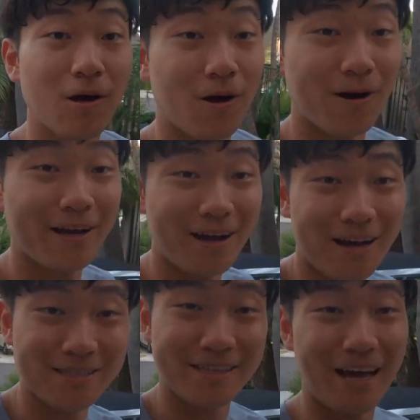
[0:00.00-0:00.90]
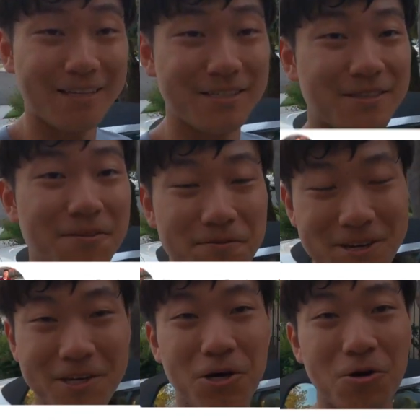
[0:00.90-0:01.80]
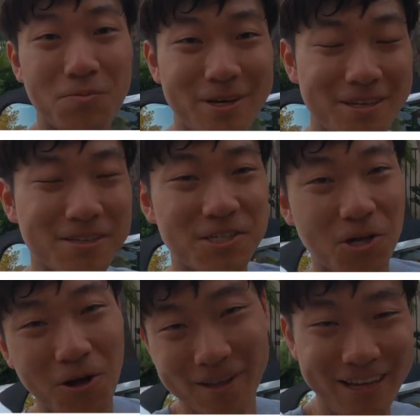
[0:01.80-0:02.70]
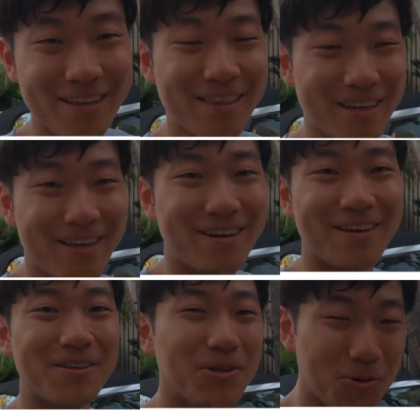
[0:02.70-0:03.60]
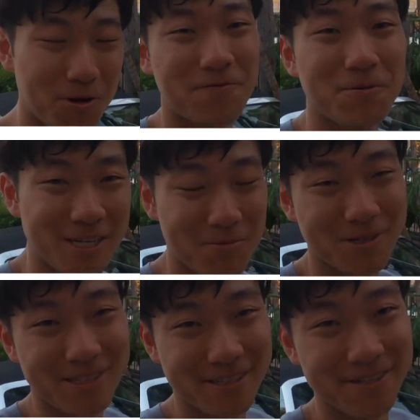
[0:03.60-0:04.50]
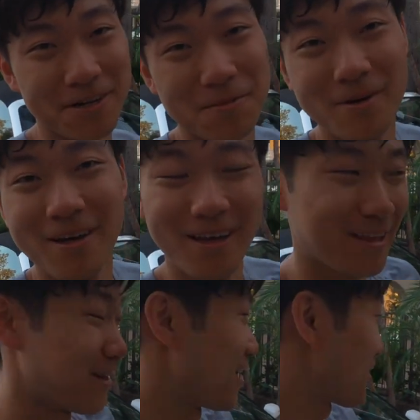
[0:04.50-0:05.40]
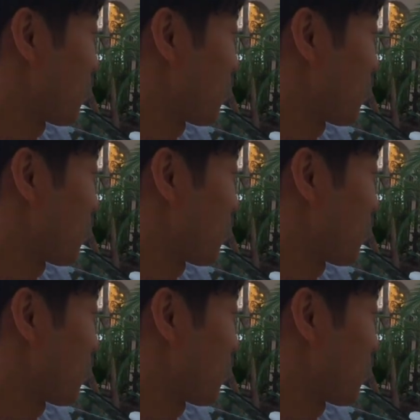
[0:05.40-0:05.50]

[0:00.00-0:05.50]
All right, guys, that's the video, me installing the new infotainment system that I